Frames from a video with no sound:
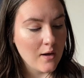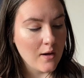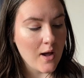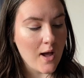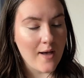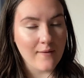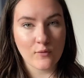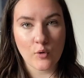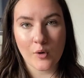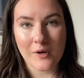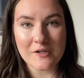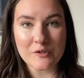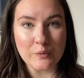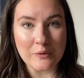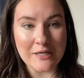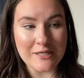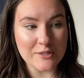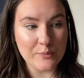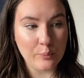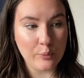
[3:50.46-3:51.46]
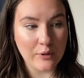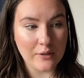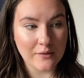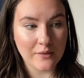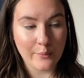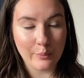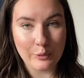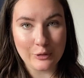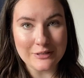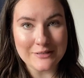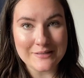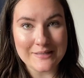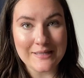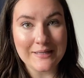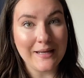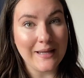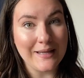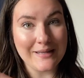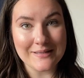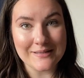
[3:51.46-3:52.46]
Of course, we need to put the bird seed
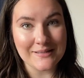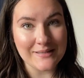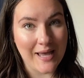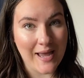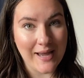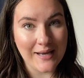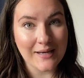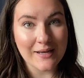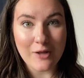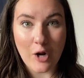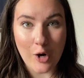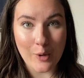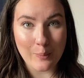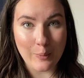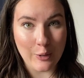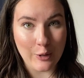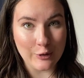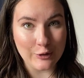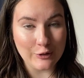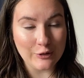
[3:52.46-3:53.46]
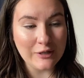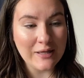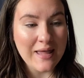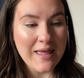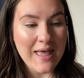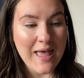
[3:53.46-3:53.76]
inside our bottle,